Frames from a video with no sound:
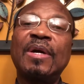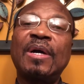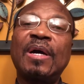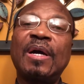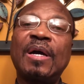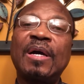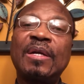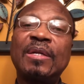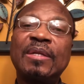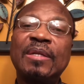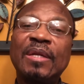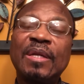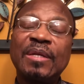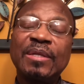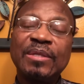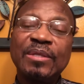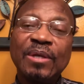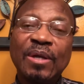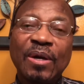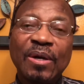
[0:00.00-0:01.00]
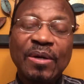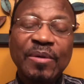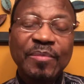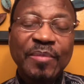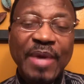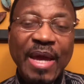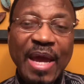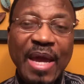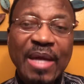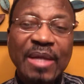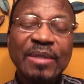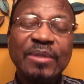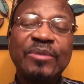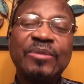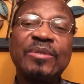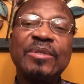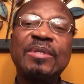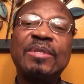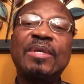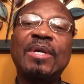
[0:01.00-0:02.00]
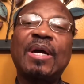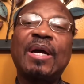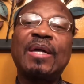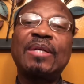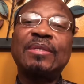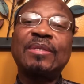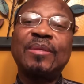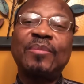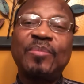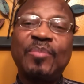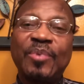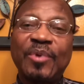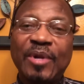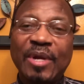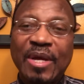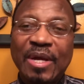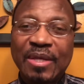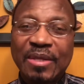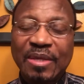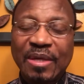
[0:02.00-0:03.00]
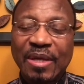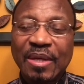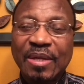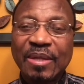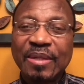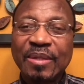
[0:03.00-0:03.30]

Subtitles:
and a young man treat as a brother.